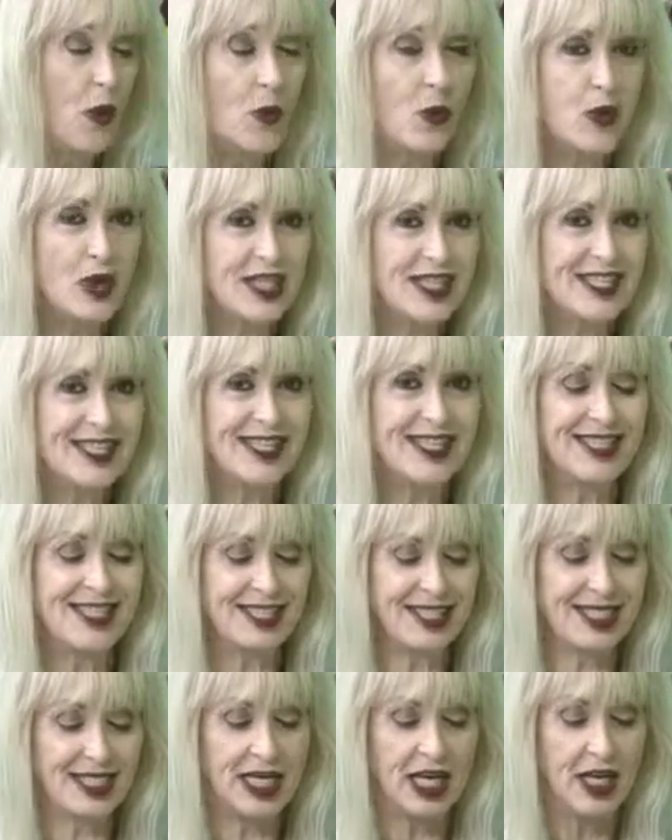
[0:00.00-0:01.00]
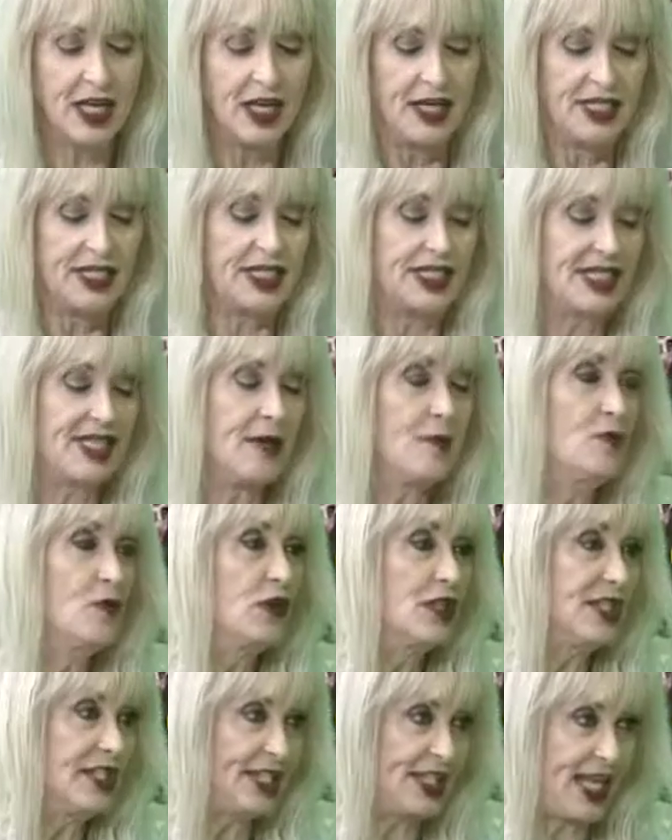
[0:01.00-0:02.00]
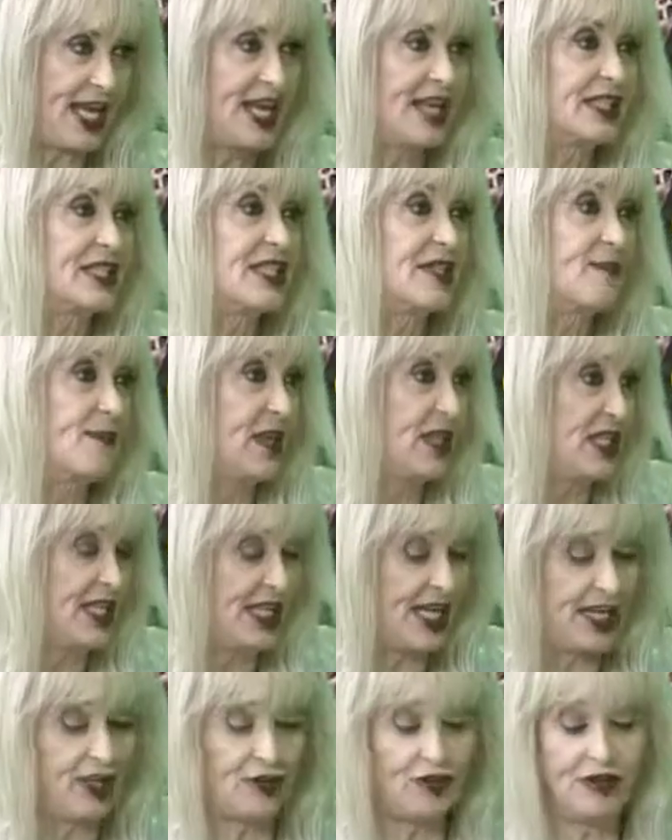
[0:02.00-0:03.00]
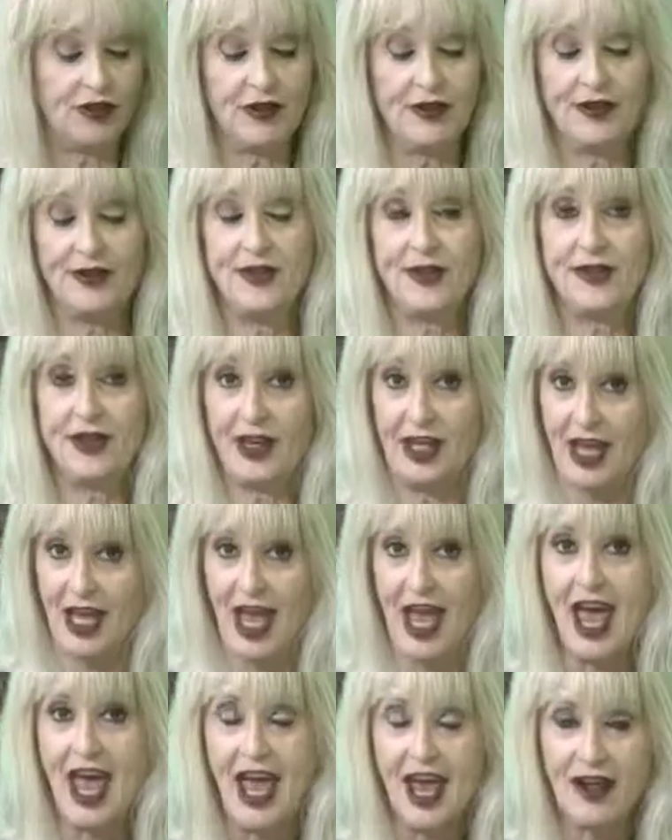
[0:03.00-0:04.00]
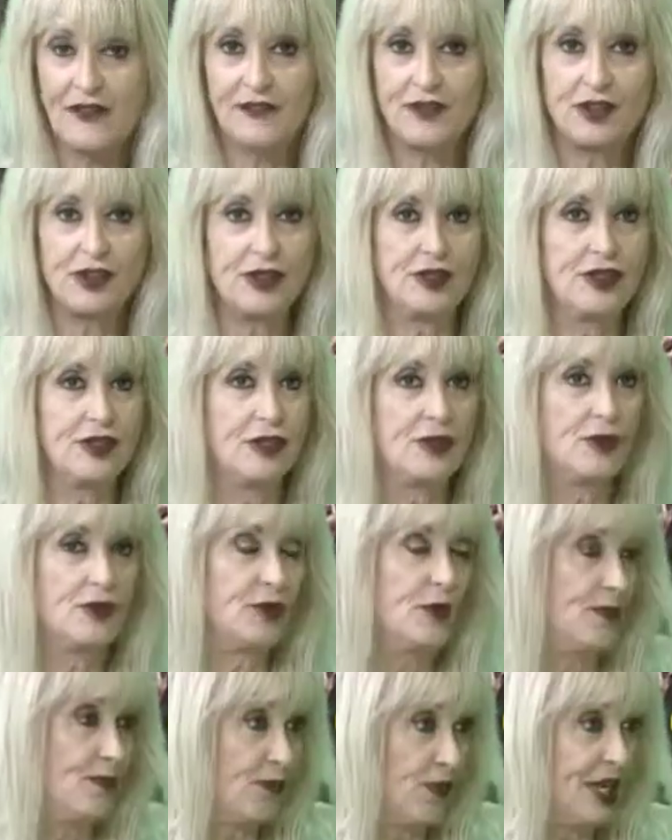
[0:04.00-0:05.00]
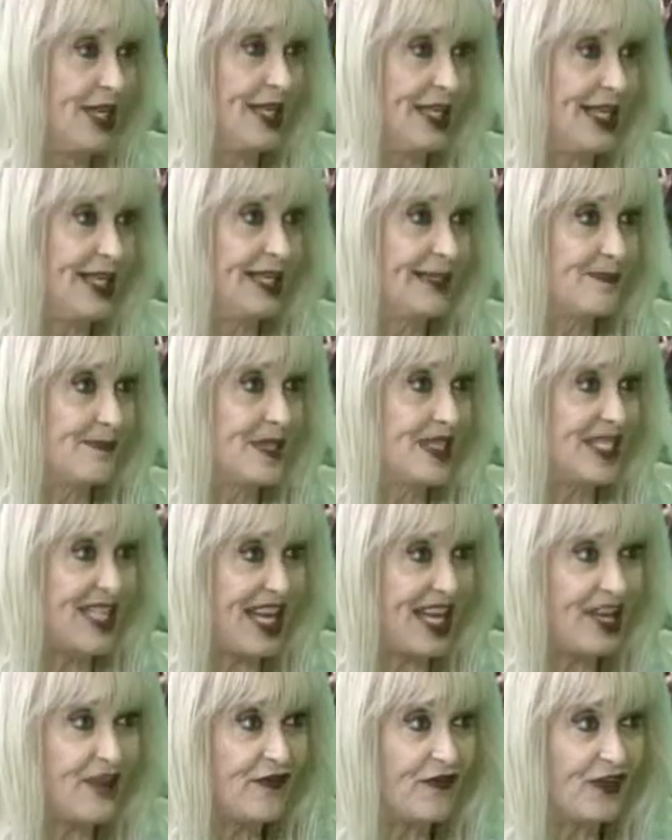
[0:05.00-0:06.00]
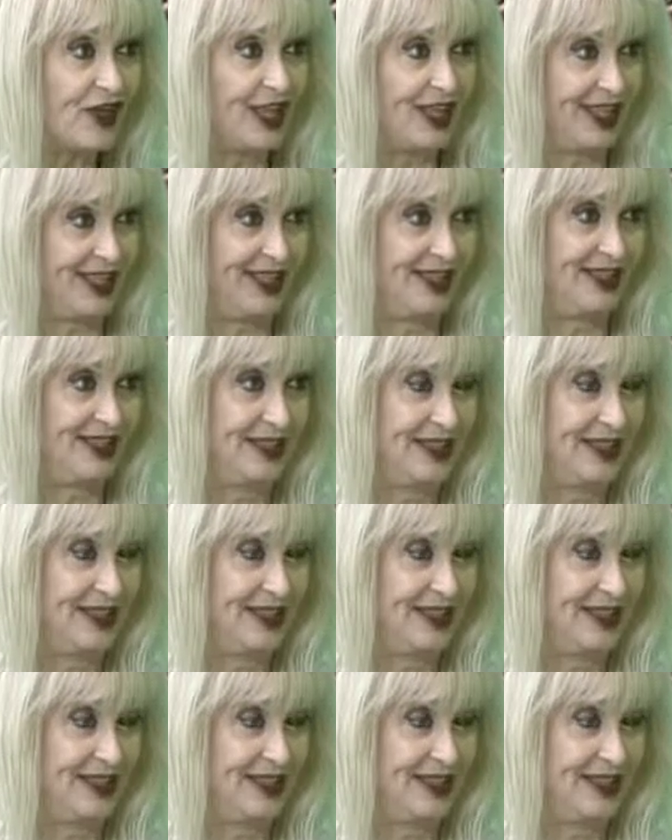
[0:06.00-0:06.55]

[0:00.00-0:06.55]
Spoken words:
what does someone's expectations have to do with breaking up safely?